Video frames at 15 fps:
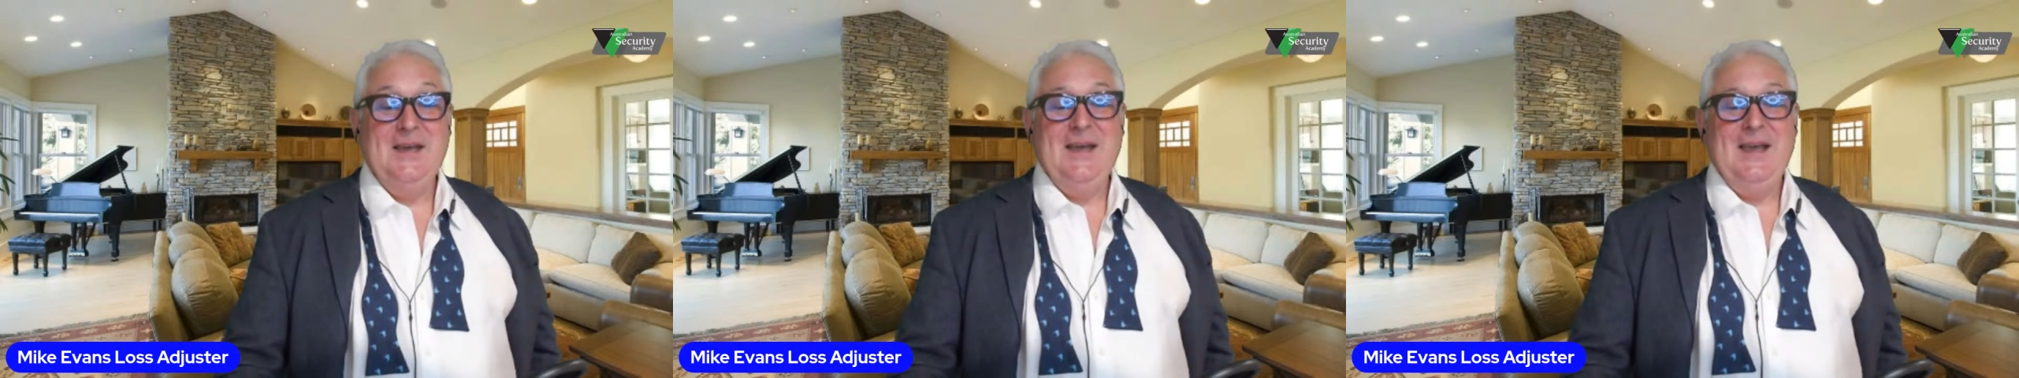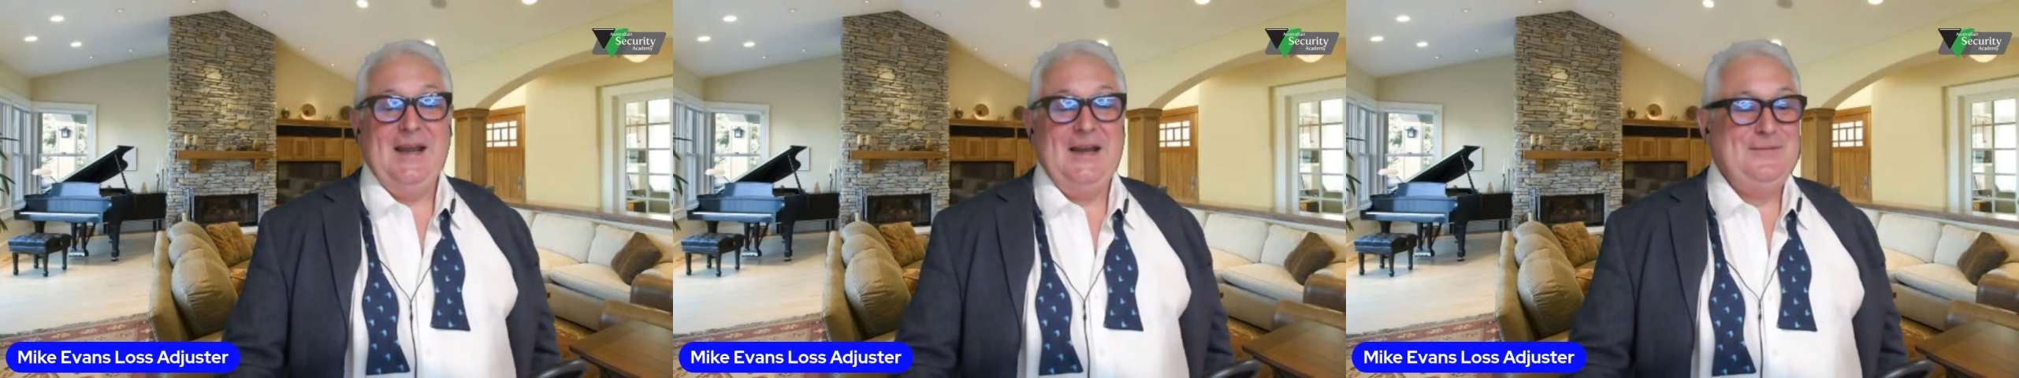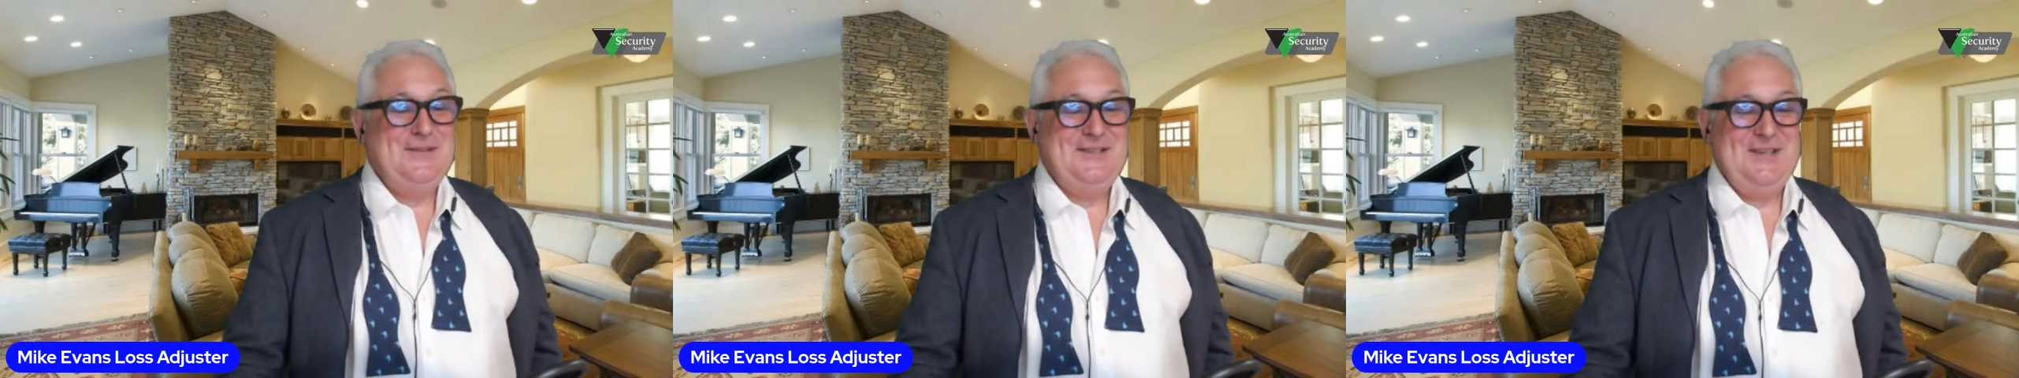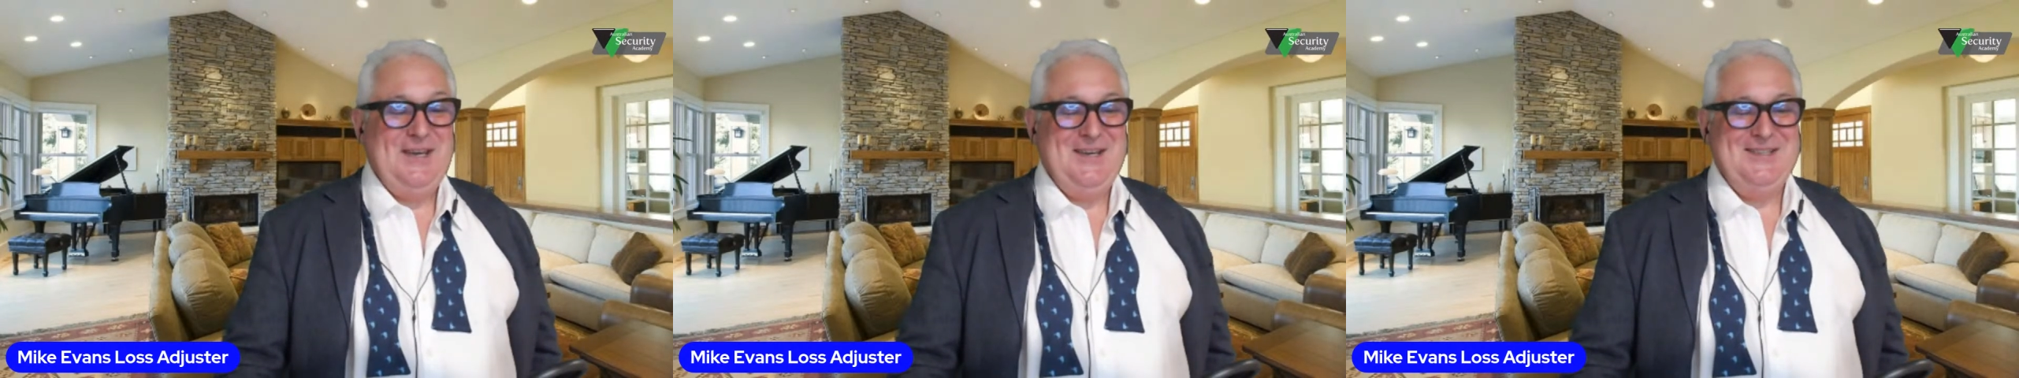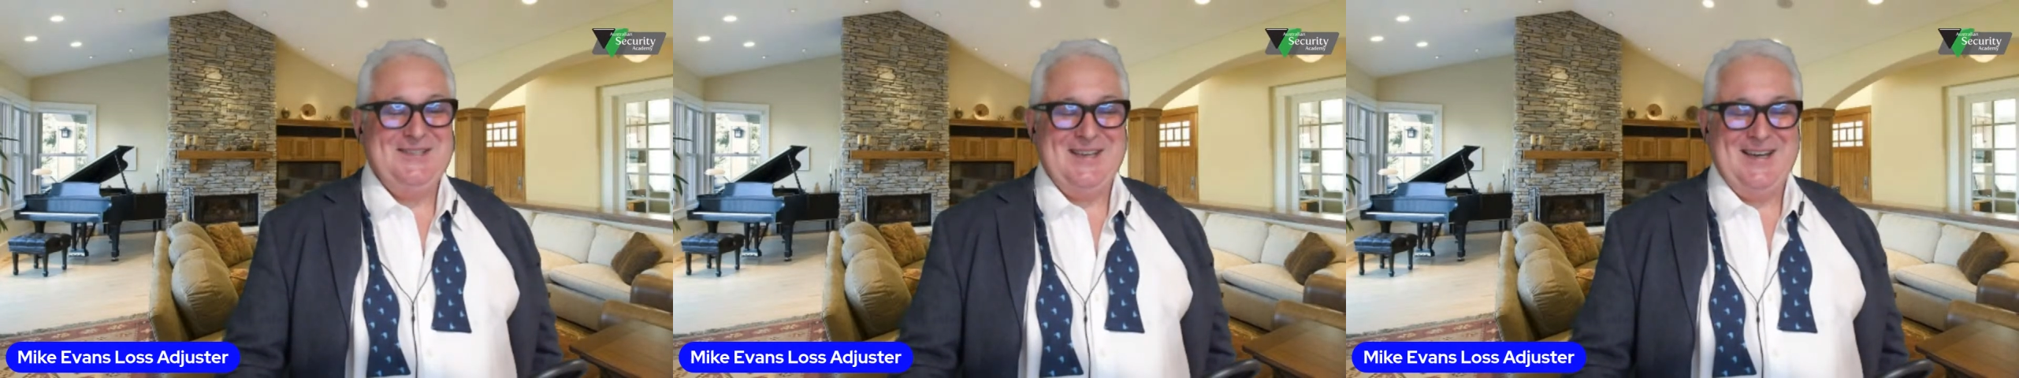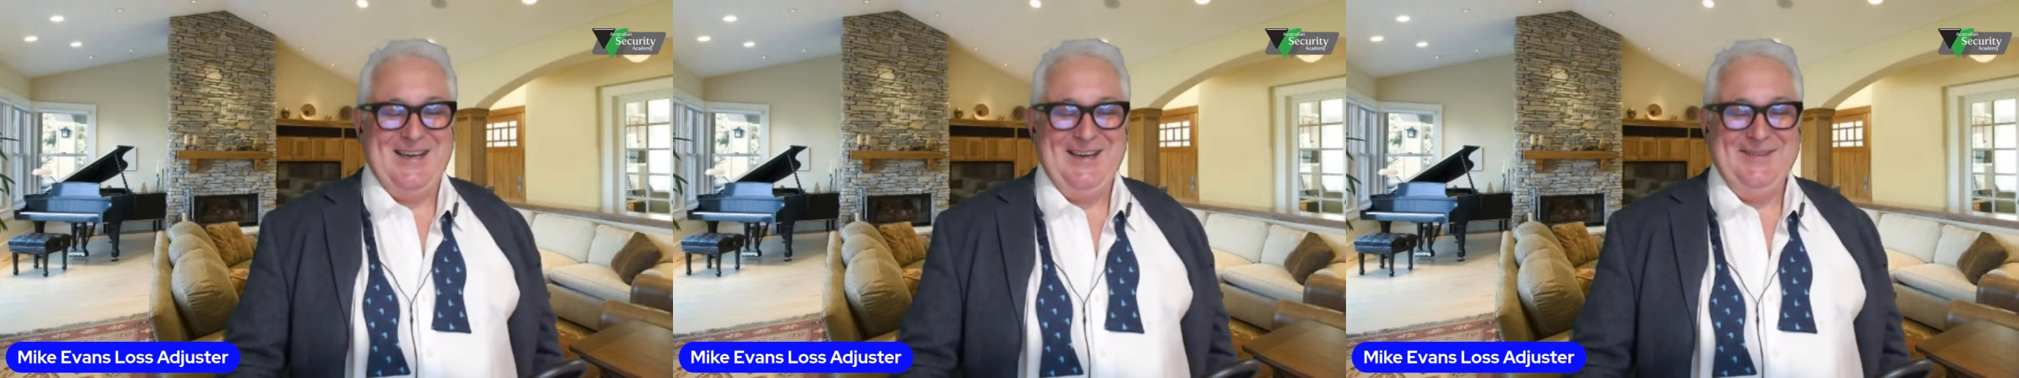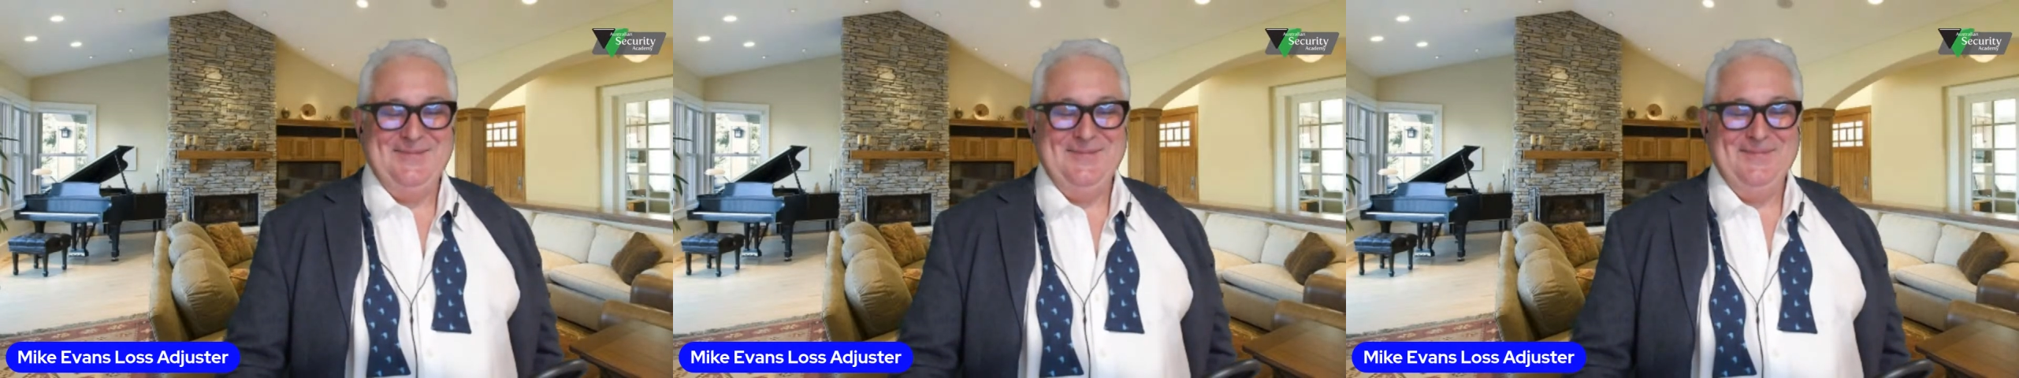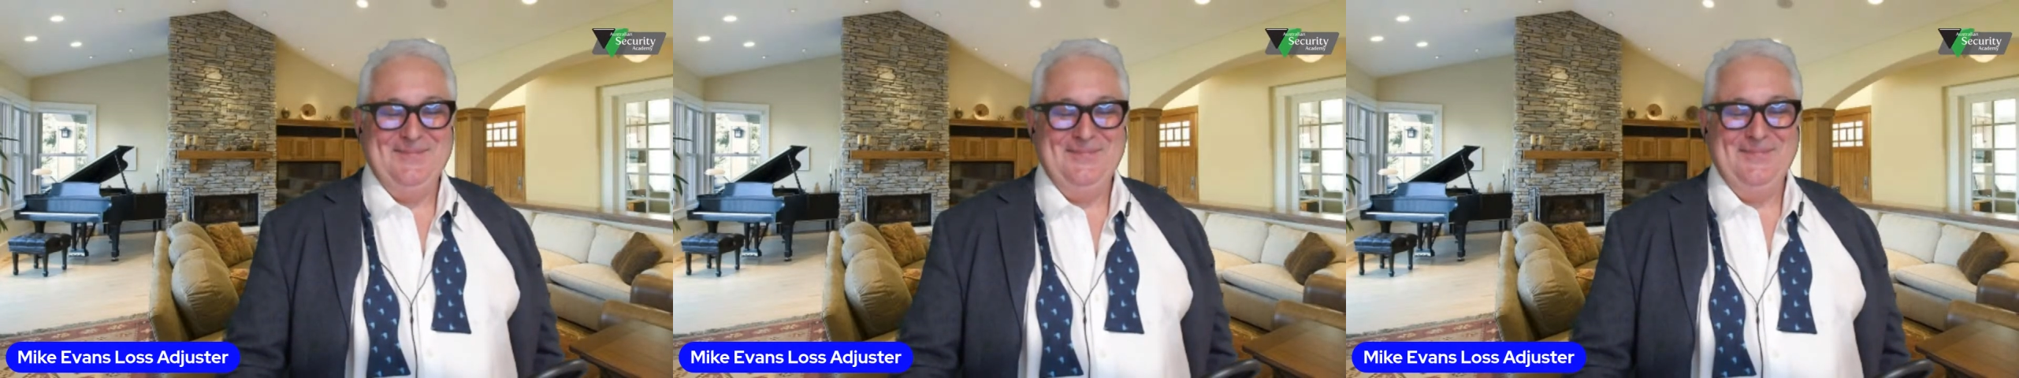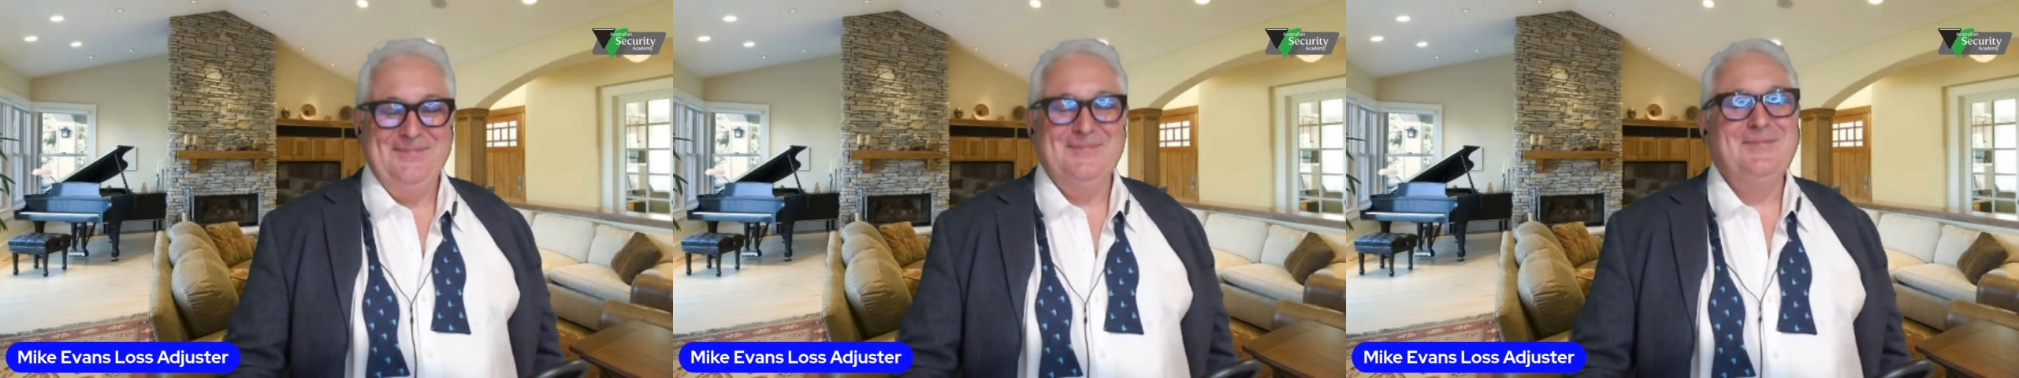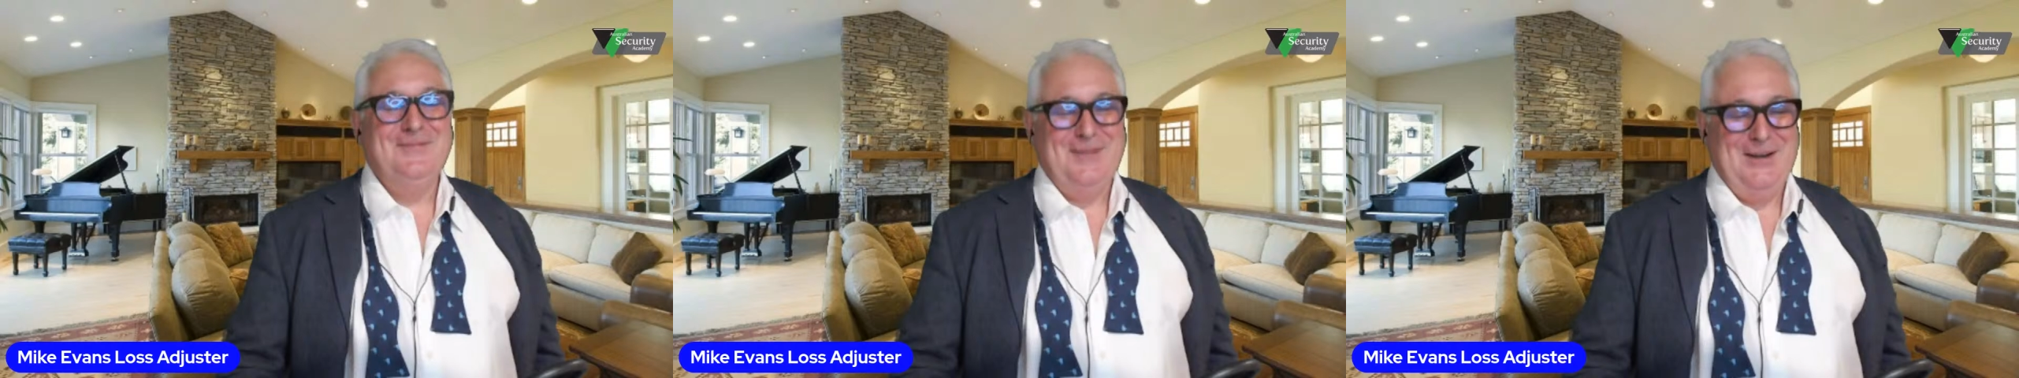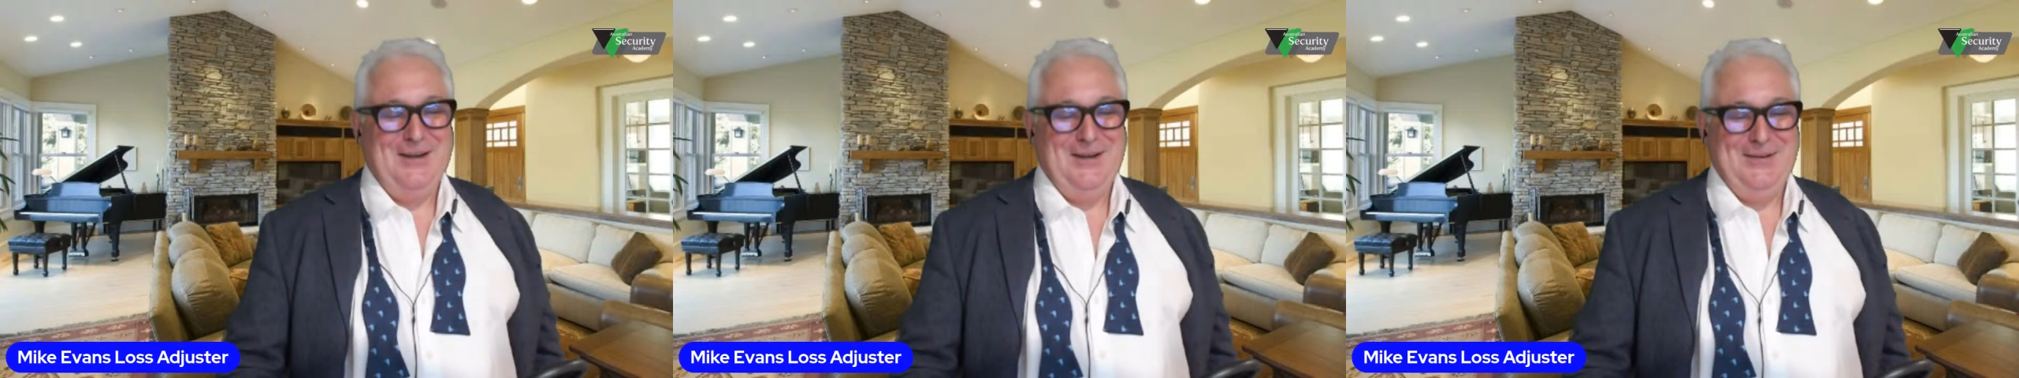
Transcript: And if it's hearsay, follow